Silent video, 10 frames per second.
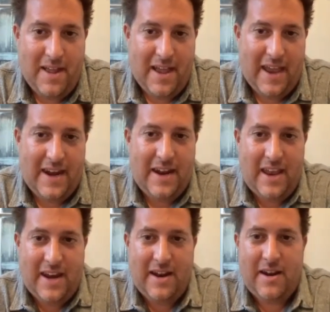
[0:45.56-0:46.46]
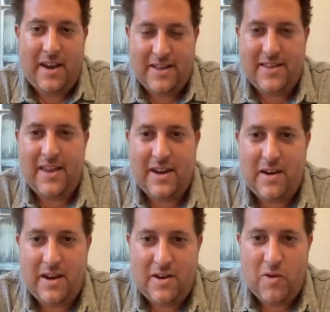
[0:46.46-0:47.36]

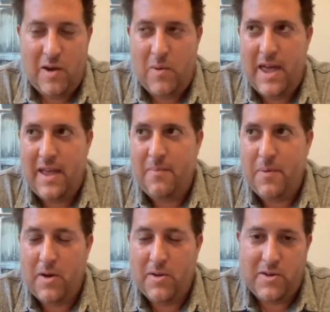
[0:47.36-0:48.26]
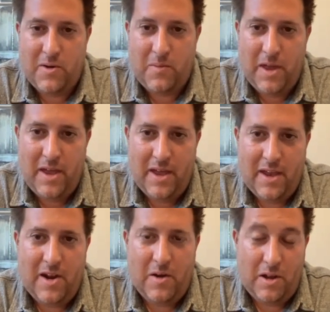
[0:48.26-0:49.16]
in a great way, but also
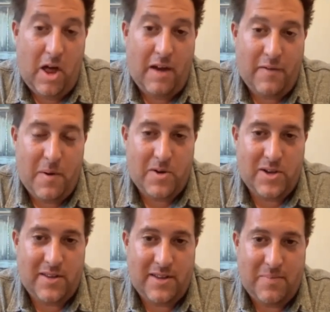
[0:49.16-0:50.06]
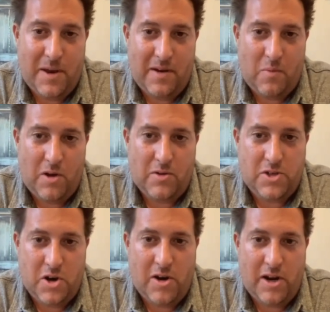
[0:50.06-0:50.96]
a lot of emotions. It's been a real
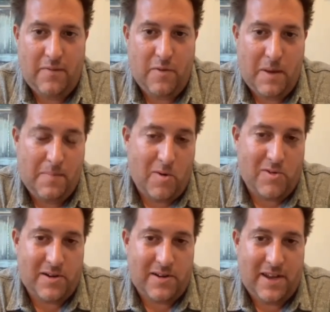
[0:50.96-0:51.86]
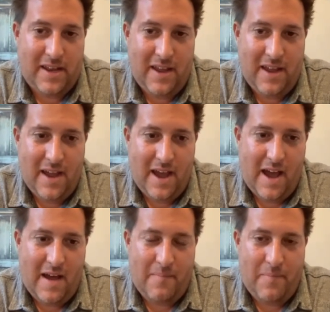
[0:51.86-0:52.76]
journey for me personally,
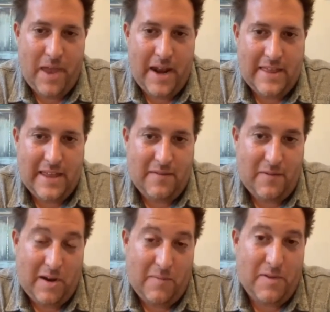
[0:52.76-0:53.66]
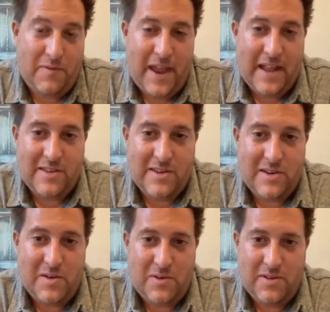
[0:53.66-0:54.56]
and I think for the fans
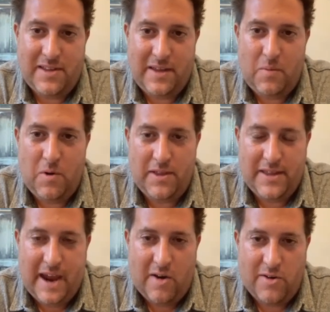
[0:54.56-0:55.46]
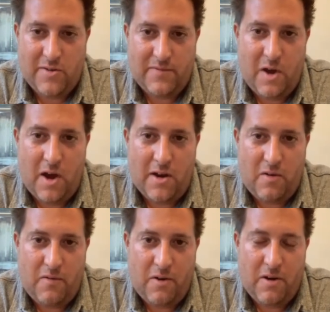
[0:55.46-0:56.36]
too, to see where these characters have gone
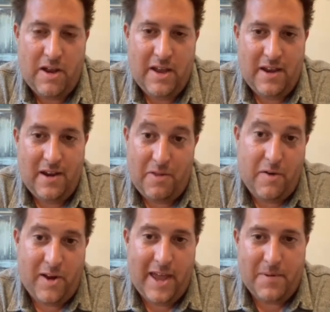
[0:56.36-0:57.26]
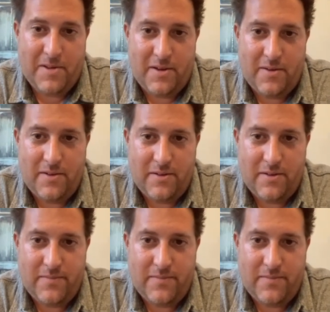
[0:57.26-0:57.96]
over 30 episodes.